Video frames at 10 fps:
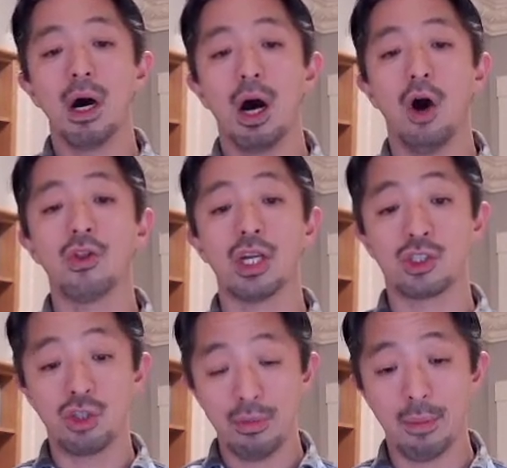on the
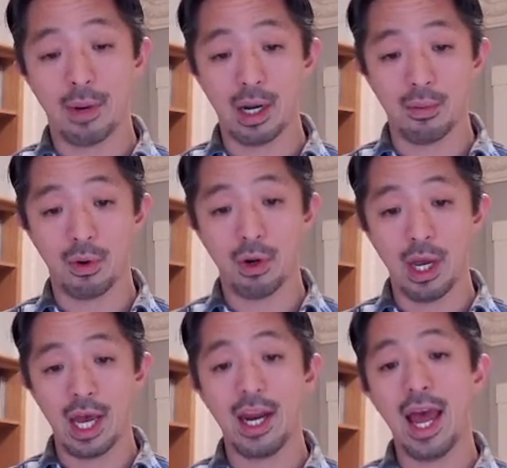treatment variable
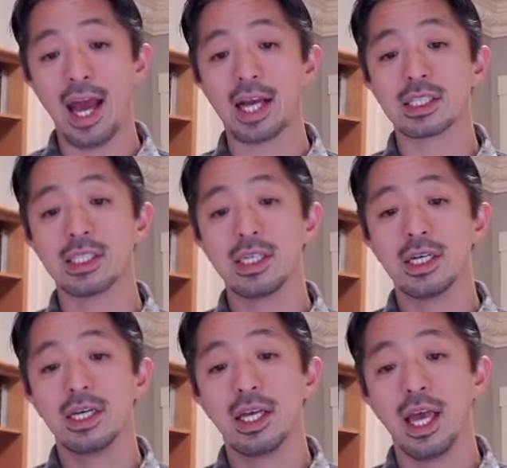and x
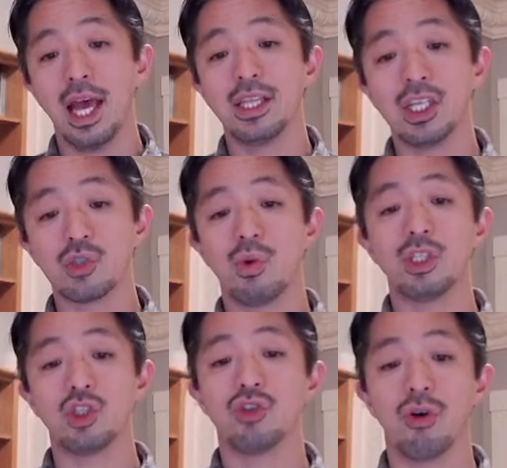and this
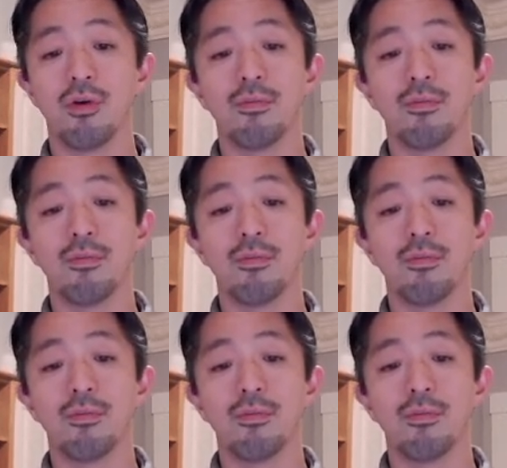residual.